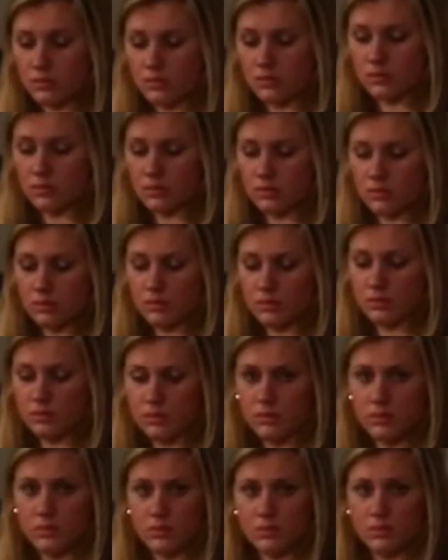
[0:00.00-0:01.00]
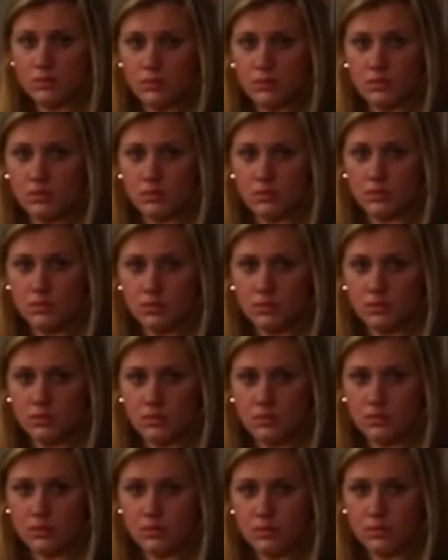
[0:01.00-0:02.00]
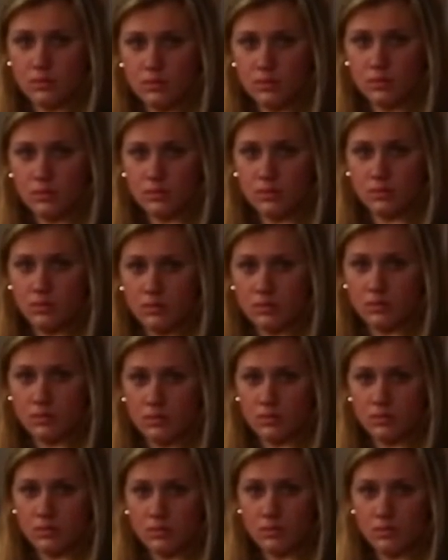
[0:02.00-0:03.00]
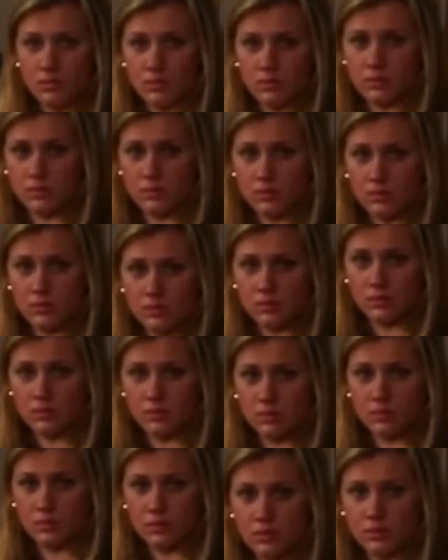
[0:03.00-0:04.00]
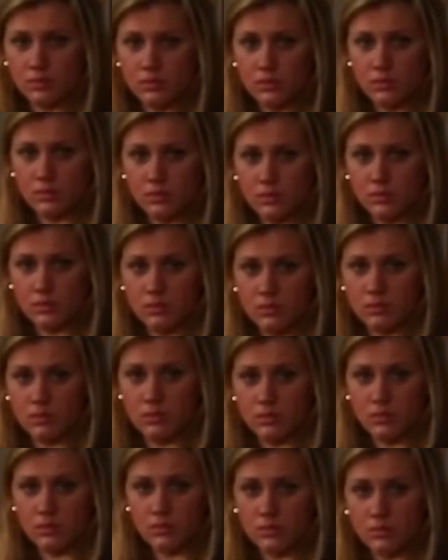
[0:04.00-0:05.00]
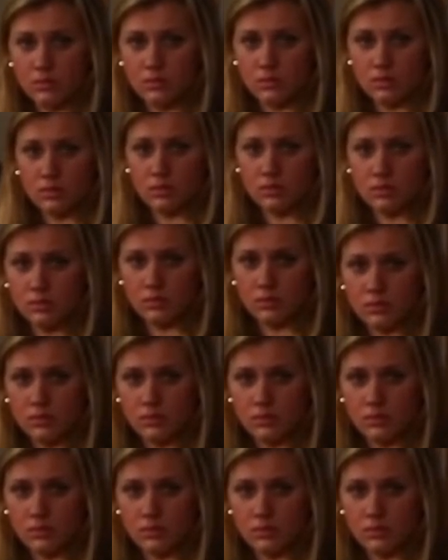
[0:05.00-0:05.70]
The person shown says nothing.